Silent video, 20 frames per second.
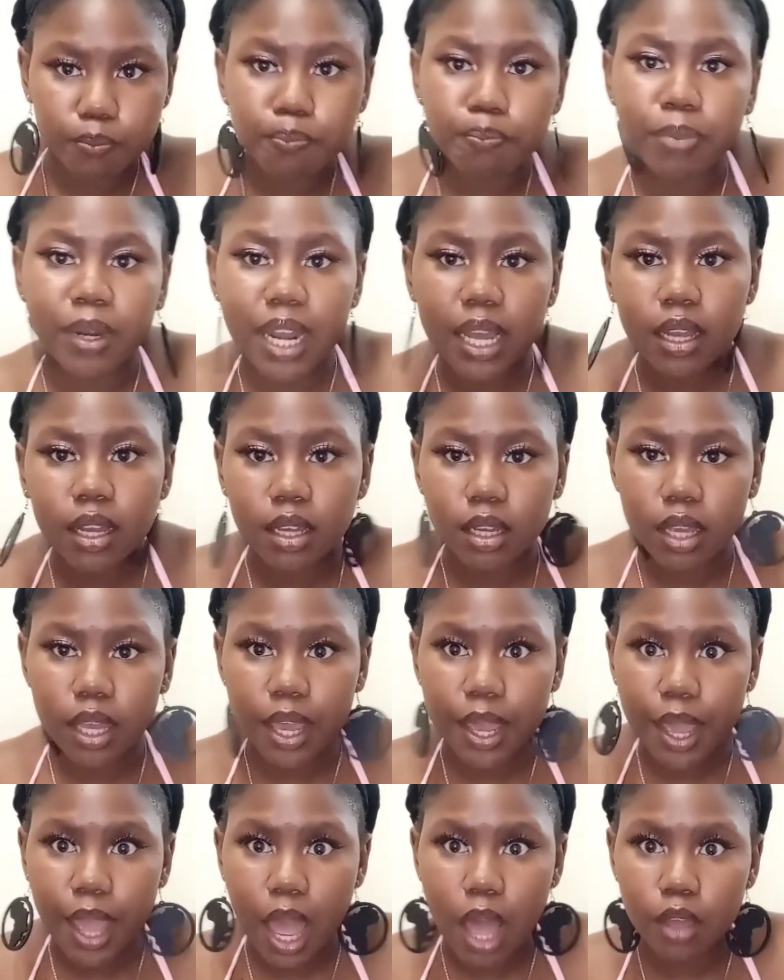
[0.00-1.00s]
pluck
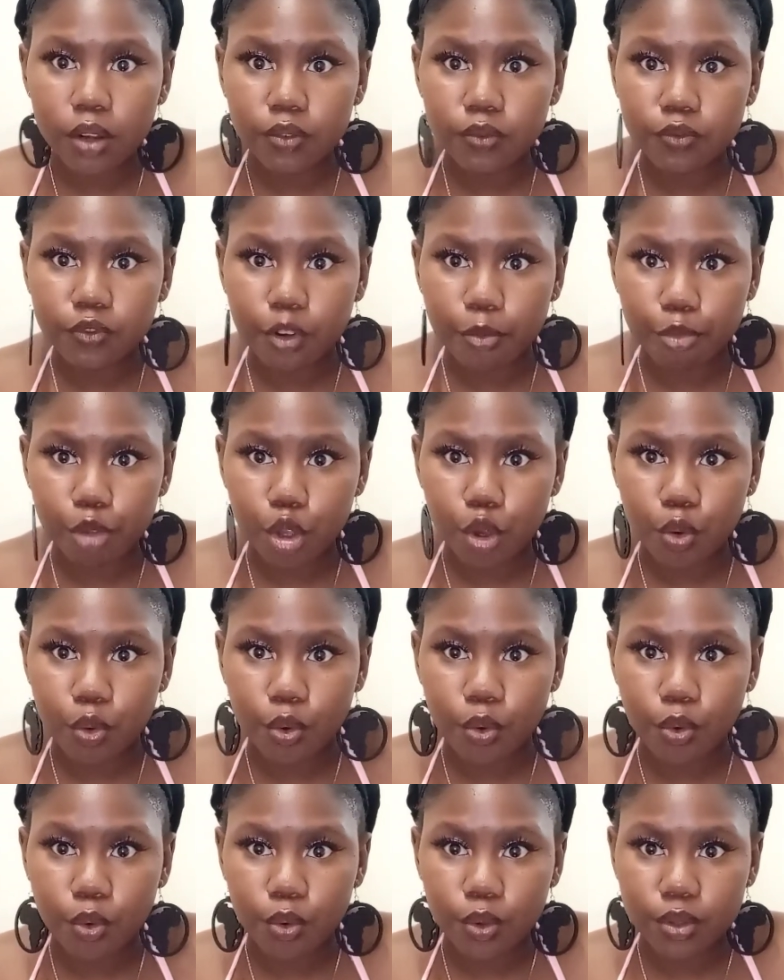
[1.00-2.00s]
hair out from
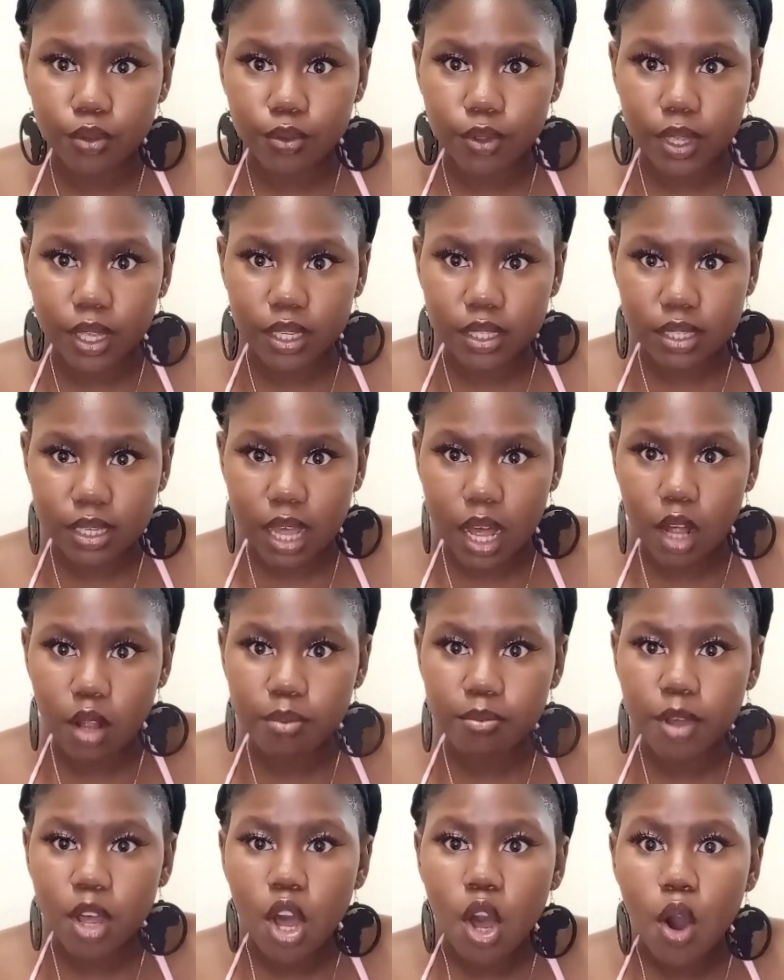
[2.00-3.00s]
your
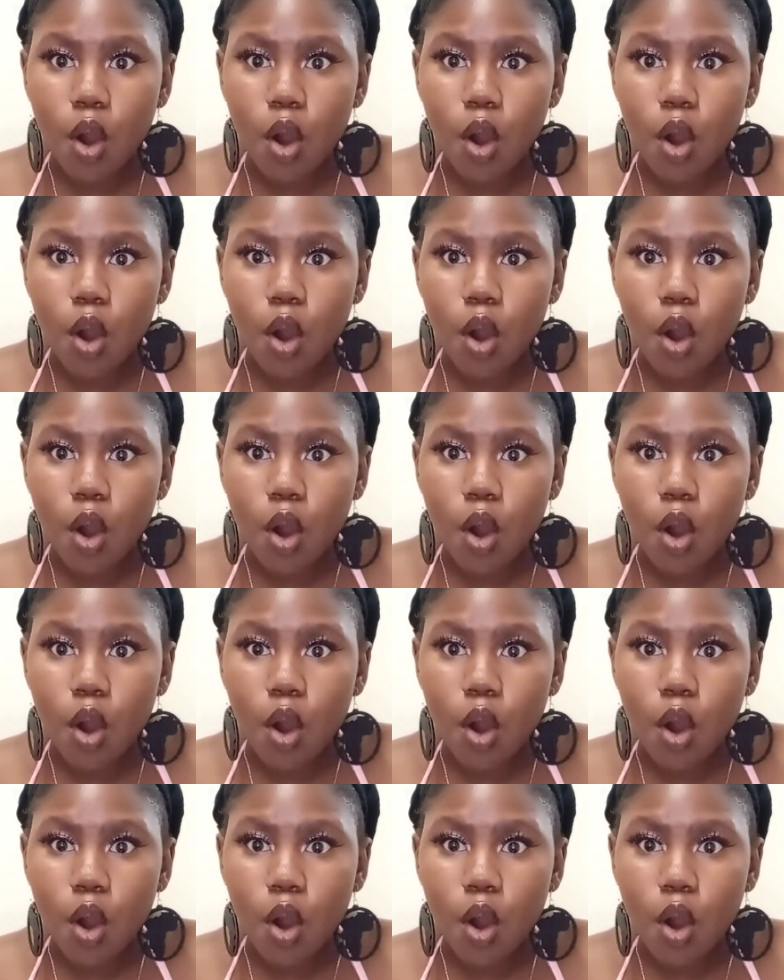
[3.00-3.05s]
scalp,